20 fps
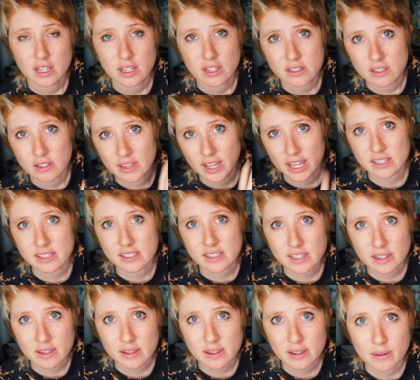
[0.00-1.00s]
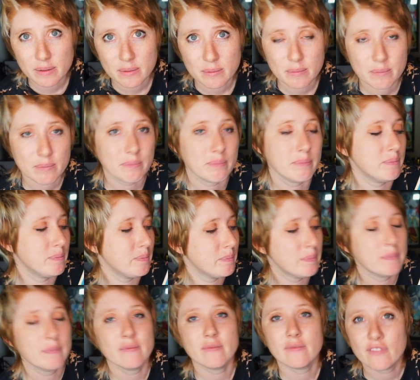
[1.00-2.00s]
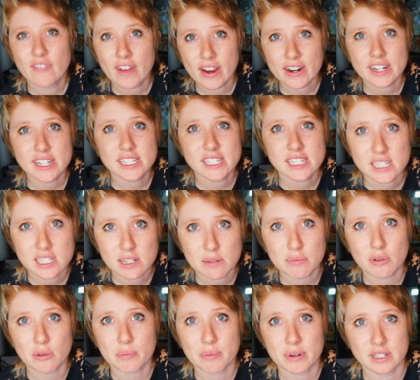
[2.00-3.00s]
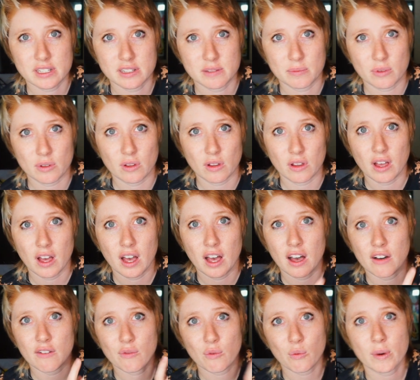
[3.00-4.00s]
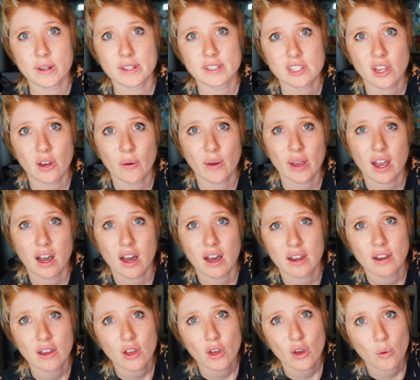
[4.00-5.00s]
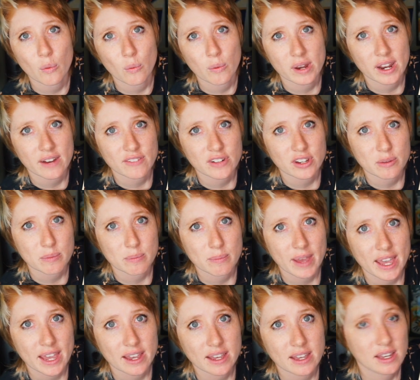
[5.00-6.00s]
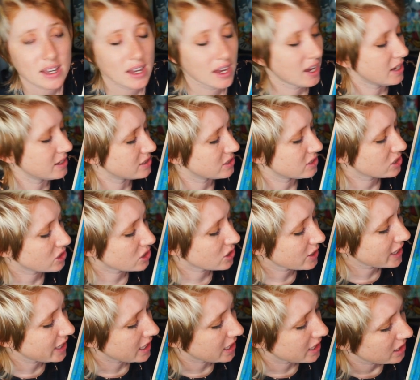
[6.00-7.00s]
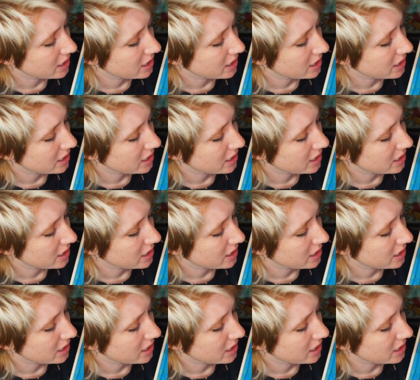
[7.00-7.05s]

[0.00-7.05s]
So that's the very simple principle of what's going on whenever you make a screen.